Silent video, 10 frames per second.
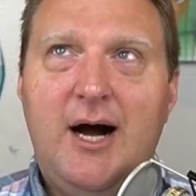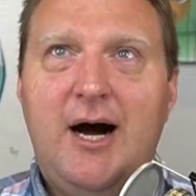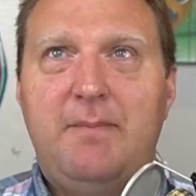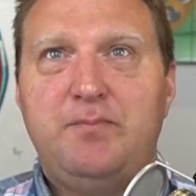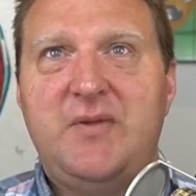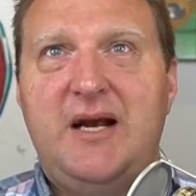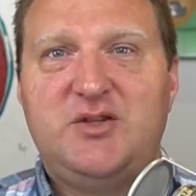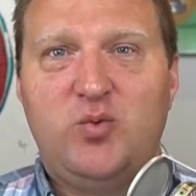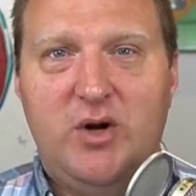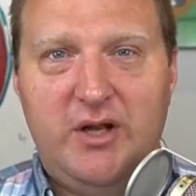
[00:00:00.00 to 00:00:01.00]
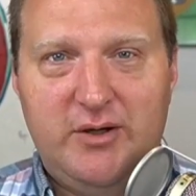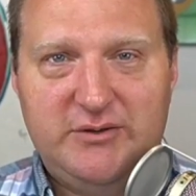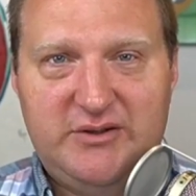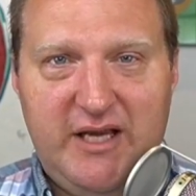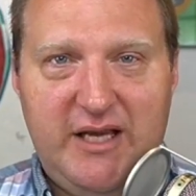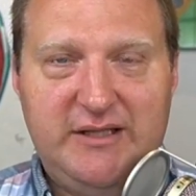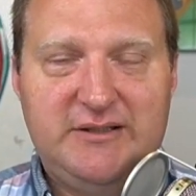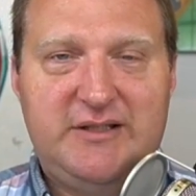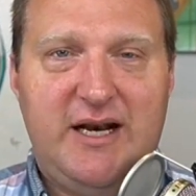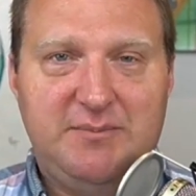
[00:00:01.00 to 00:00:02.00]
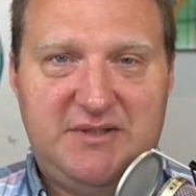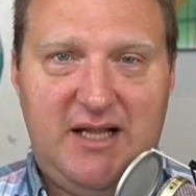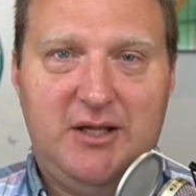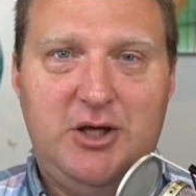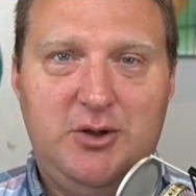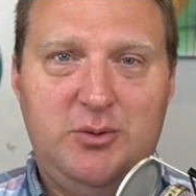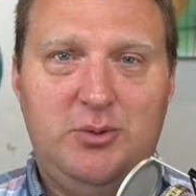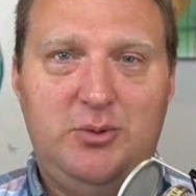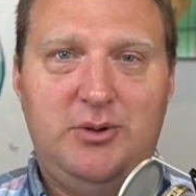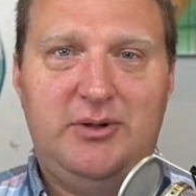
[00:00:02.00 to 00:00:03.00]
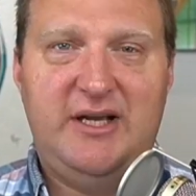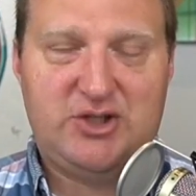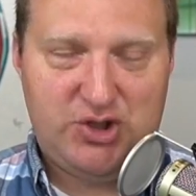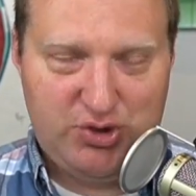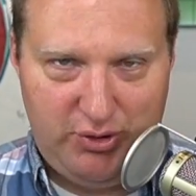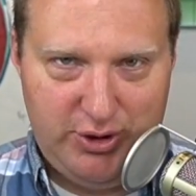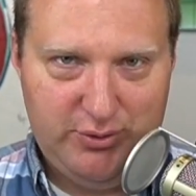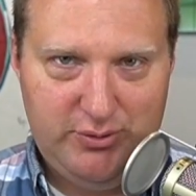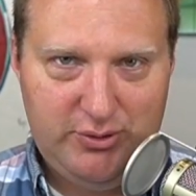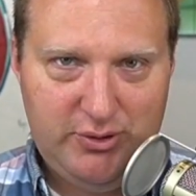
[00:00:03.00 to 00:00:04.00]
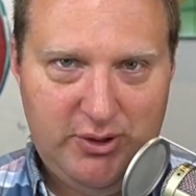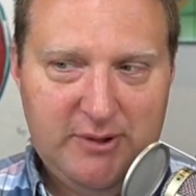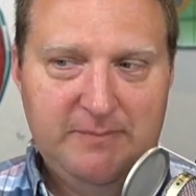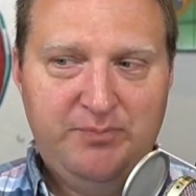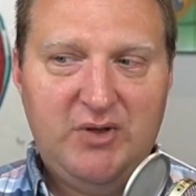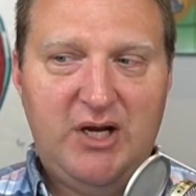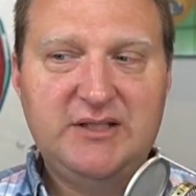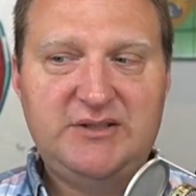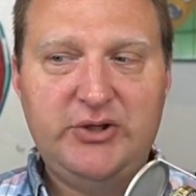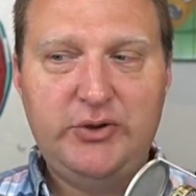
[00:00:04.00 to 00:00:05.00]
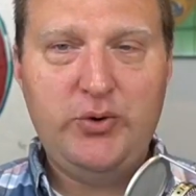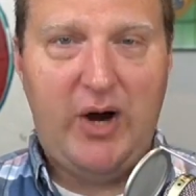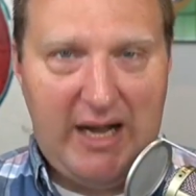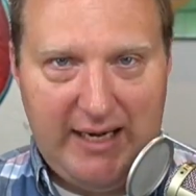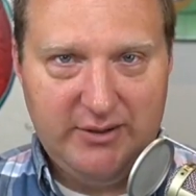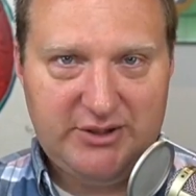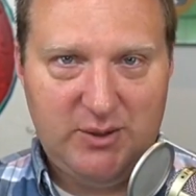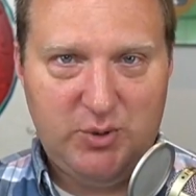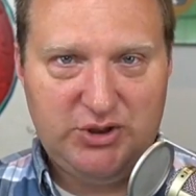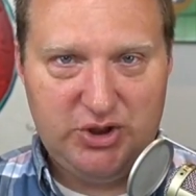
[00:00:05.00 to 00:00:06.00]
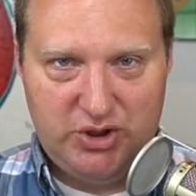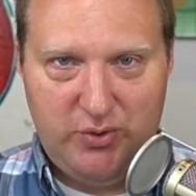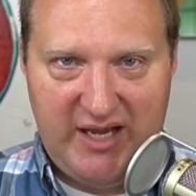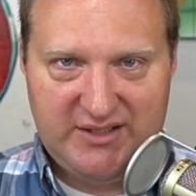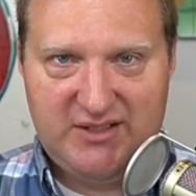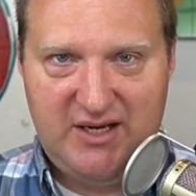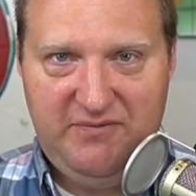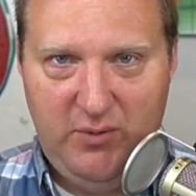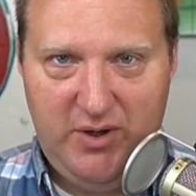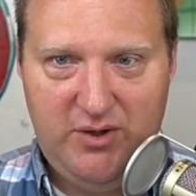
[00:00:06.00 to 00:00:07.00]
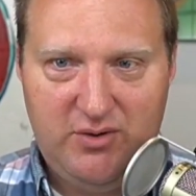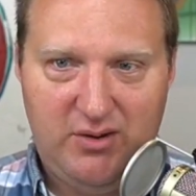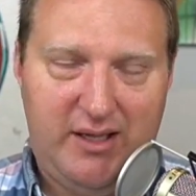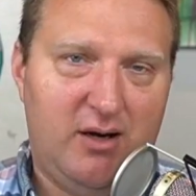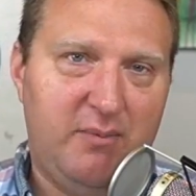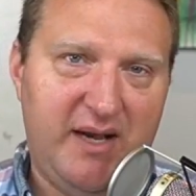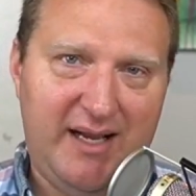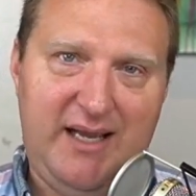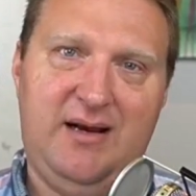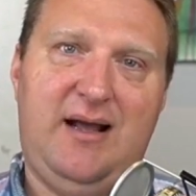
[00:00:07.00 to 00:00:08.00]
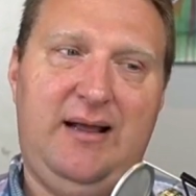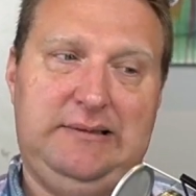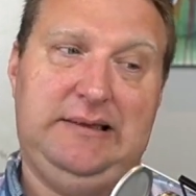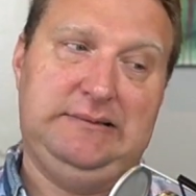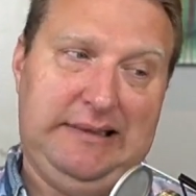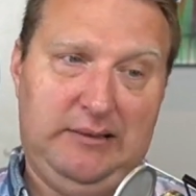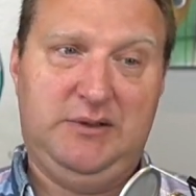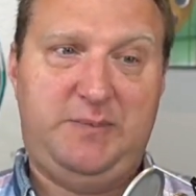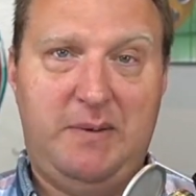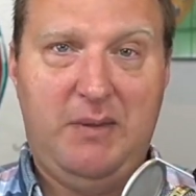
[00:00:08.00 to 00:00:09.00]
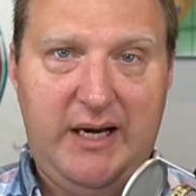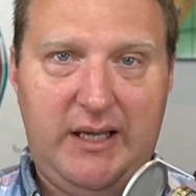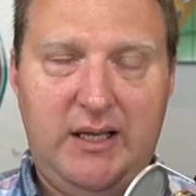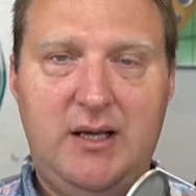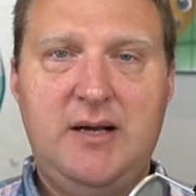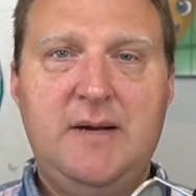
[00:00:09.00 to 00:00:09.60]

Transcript: Um, and it's one of those things that I'm telling you, it's true until you hire someone to do that stuff for you, you're like, oh man, I can't, I, I, I don't want to spend money.